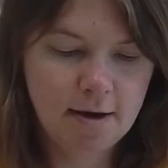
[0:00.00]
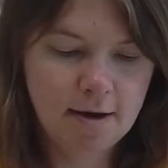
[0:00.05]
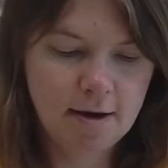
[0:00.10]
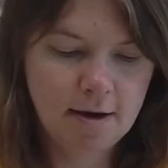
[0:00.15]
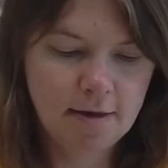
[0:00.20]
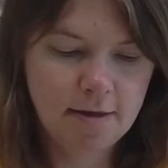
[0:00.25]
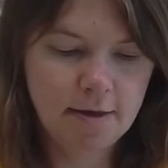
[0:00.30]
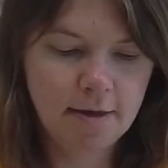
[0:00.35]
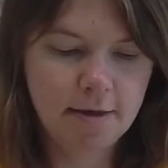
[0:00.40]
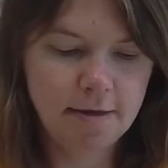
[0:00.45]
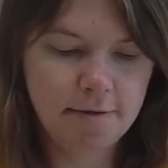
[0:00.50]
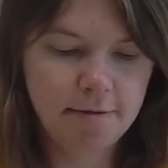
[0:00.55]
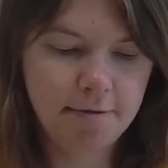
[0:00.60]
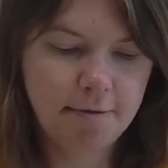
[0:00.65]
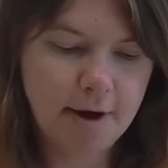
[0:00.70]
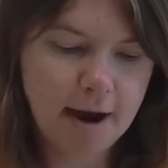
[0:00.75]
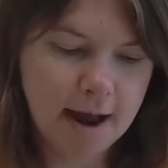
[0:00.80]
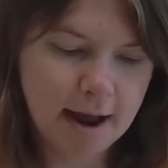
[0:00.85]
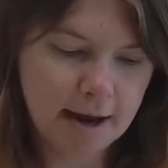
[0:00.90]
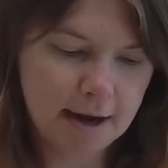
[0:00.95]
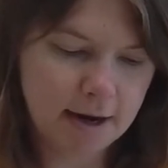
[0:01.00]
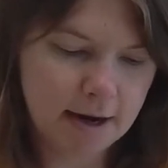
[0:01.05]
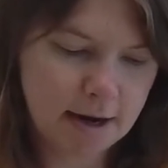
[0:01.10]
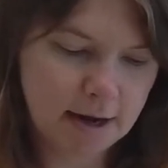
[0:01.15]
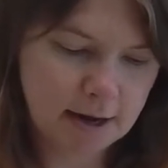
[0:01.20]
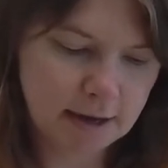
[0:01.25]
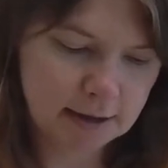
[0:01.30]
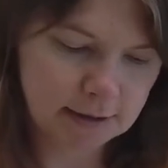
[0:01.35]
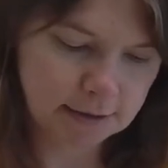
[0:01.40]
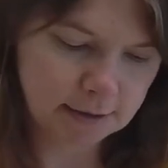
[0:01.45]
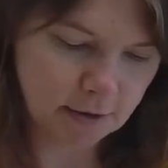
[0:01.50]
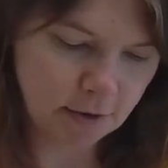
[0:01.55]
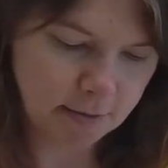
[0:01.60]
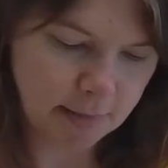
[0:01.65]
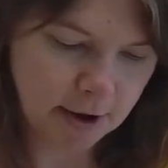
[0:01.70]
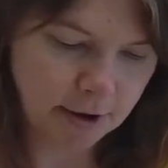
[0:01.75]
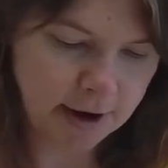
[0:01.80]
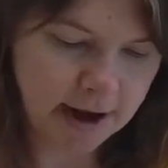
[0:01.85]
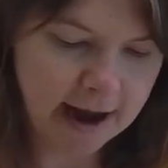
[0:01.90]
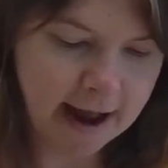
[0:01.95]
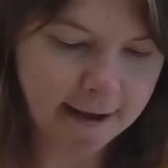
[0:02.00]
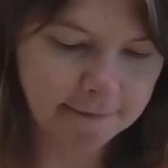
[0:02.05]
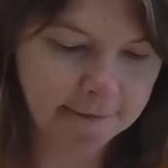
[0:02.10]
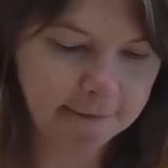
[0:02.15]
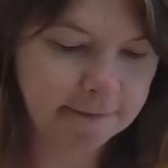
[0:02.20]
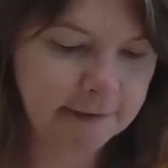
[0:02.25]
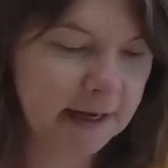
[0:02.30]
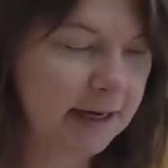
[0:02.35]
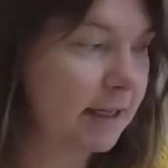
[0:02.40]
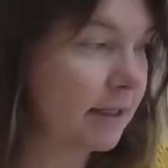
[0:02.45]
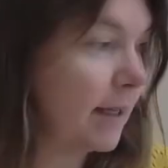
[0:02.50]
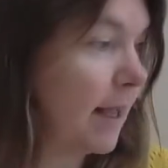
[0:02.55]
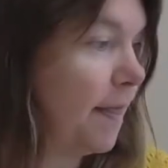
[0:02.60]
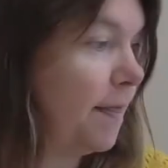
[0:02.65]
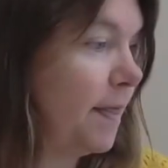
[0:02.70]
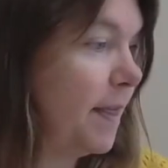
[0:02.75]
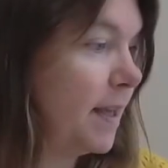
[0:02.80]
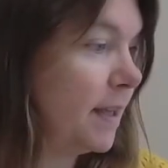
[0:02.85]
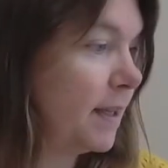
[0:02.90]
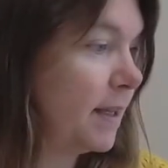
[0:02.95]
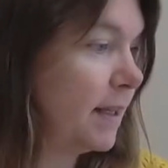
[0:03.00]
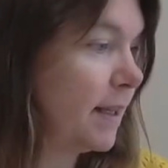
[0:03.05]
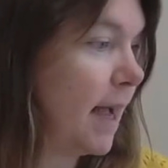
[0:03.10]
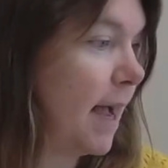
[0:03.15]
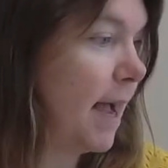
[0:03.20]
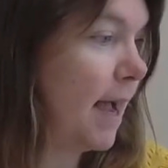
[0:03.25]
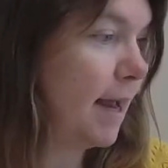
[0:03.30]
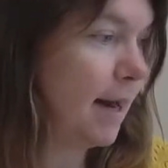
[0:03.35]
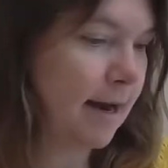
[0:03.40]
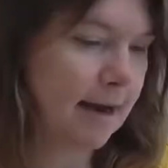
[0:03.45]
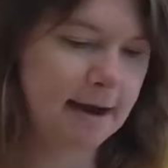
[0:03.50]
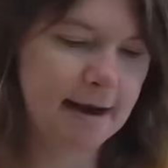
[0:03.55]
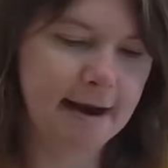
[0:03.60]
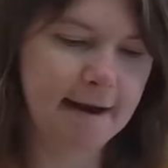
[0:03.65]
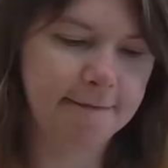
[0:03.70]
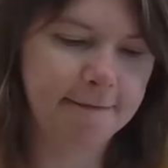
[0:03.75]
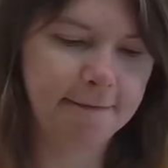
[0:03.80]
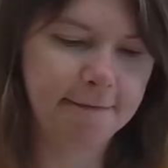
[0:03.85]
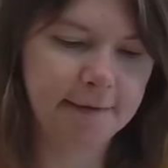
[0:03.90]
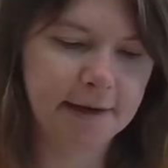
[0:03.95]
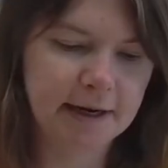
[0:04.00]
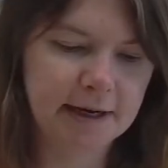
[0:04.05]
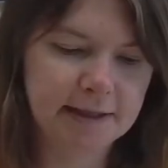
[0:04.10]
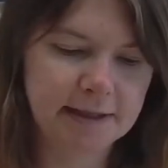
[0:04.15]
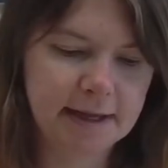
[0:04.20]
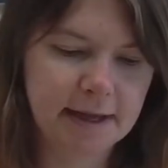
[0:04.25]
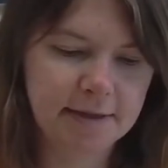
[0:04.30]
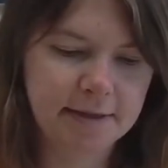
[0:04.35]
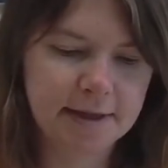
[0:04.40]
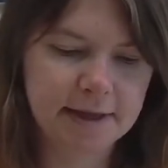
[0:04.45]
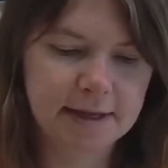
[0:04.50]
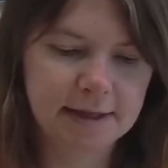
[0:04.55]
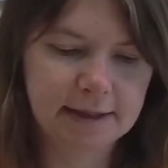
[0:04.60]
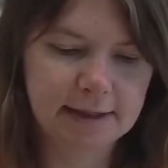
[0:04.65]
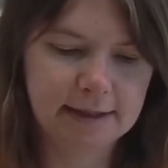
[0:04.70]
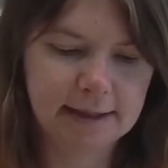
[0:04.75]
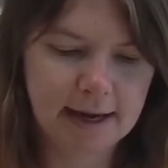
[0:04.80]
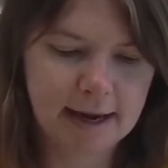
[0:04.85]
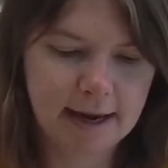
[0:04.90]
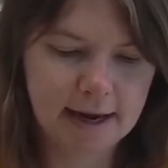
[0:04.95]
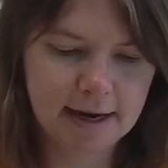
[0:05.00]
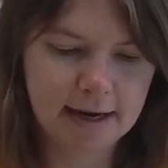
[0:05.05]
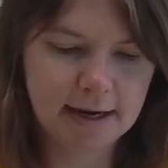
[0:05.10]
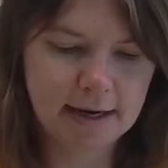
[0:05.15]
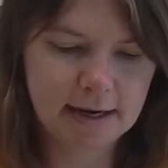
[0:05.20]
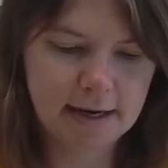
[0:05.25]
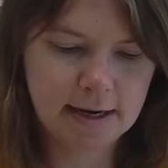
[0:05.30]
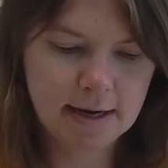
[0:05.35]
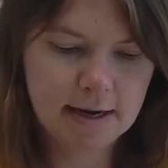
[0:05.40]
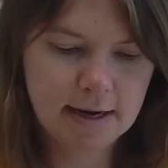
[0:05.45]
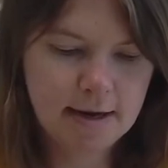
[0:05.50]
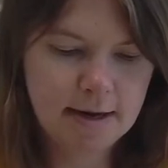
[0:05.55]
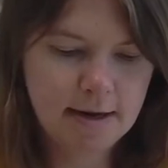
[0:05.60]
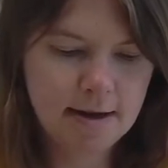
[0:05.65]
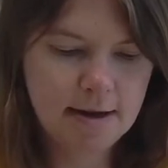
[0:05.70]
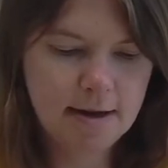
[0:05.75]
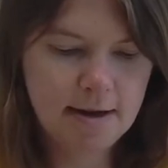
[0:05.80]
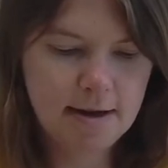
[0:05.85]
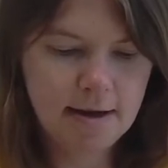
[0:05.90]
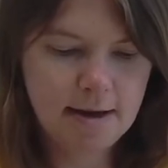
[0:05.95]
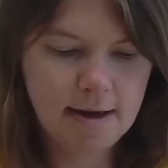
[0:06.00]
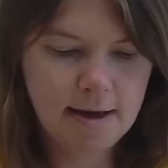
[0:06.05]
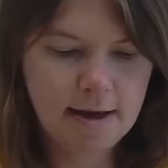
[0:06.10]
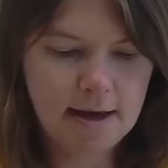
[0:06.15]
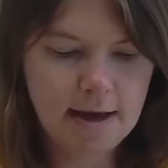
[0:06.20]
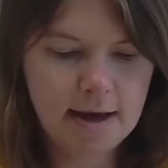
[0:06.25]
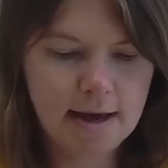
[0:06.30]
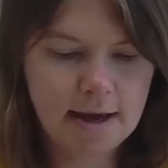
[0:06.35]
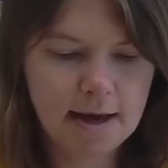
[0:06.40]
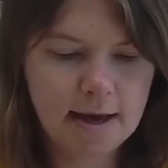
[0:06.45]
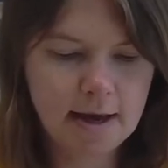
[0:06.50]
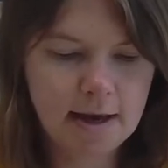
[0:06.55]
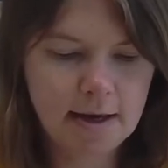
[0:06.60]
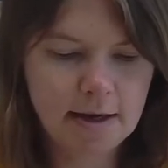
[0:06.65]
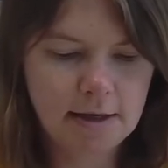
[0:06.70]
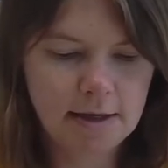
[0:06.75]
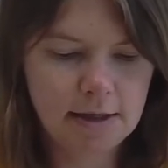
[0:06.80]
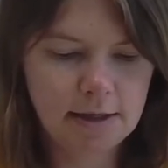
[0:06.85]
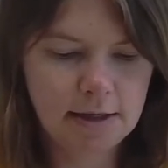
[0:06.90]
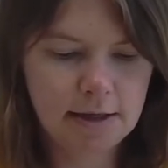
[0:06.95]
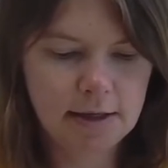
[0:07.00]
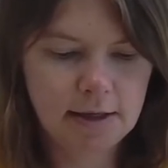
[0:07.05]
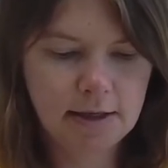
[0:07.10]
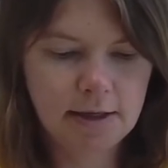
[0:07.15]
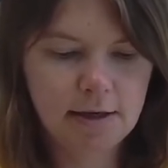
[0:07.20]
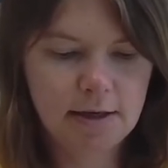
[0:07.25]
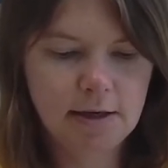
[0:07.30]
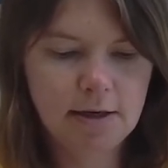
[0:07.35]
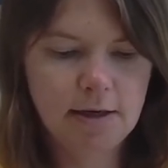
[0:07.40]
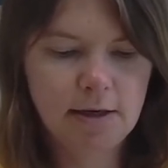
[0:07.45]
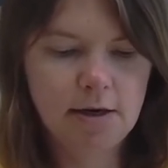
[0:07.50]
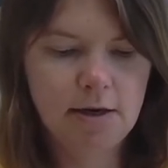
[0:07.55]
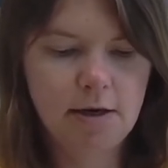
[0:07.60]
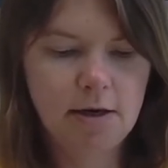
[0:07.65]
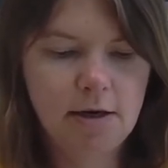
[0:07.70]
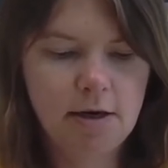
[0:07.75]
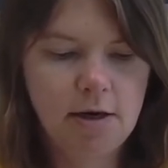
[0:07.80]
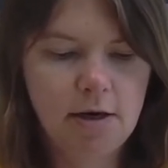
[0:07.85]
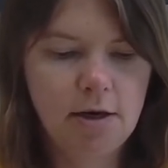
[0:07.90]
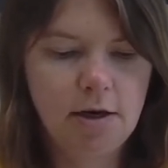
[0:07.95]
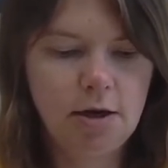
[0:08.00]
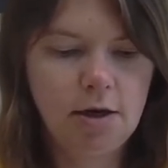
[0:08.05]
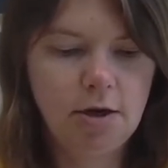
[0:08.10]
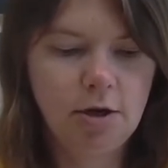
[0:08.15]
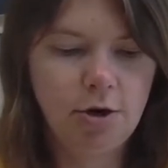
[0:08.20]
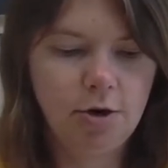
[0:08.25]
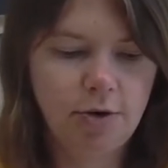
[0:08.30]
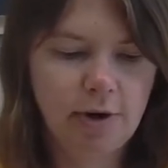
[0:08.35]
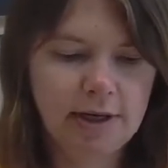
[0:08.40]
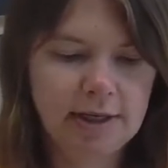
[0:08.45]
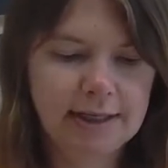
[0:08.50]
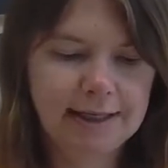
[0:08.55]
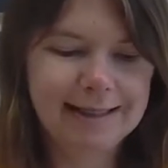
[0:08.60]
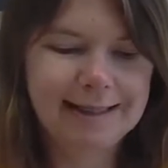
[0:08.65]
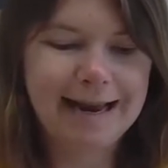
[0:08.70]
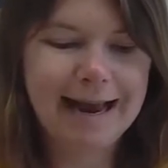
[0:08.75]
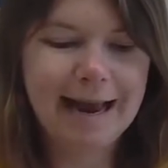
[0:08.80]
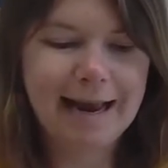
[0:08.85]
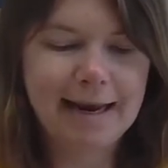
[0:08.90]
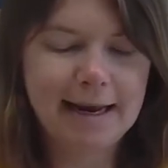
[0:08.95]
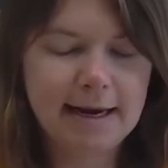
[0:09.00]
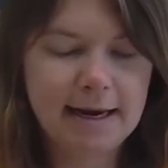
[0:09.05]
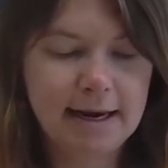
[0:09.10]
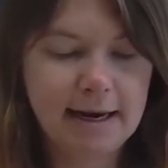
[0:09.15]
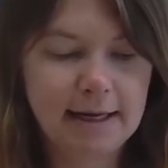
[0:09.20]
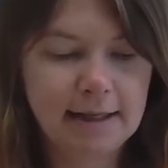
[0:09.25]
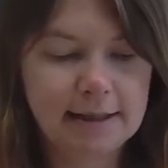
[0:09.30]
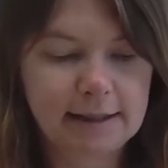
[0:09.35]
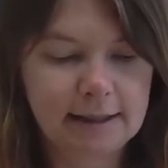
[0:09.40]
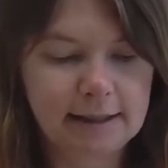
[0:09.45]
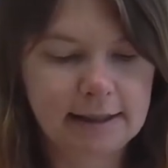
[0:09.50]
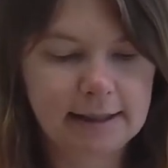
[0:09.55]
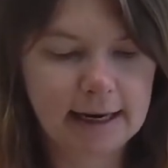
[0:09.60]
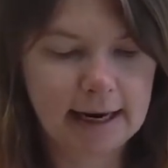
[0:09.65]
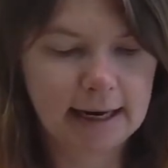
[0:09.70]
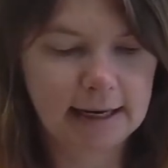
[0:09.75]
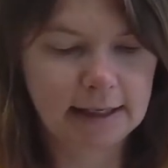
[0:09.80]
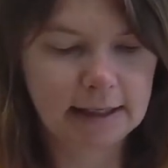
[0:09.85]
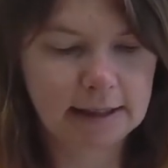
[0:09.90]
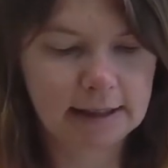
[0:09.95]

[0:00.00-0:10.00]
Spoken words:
the thread. So about half of it is on this side and half of it is on this side. And you're going to tie it nice and tight.